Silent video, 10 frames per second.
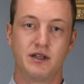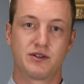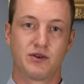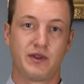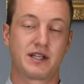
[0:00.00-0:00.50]

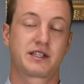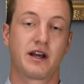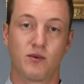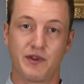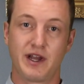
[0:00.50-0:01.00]
So that's
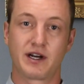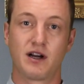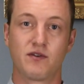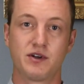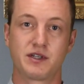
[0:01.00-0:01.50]
kind of what that
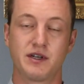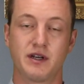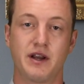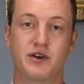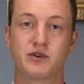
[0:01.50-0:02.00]
covers
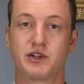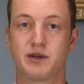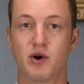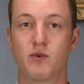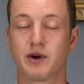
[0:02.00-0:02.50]
and usually
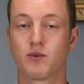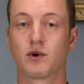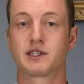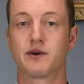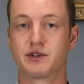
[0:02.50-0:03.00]
about what it
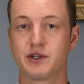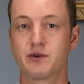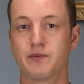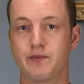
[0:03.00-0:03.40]
works out to.